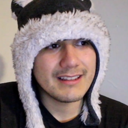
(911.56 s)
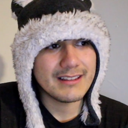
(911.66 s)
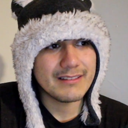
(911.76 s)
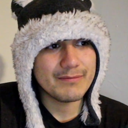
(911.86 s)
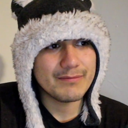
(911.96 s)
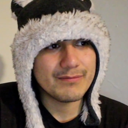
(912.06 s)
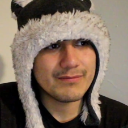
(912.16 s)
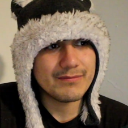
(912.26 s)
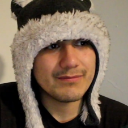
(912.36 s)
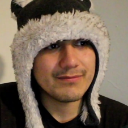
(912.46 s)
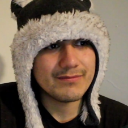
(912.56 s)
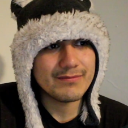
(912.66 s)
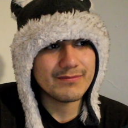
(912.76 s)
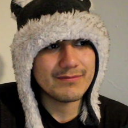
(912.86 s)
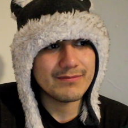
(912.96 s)

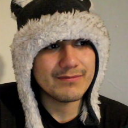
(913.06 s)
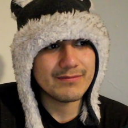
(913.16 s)
[no speech]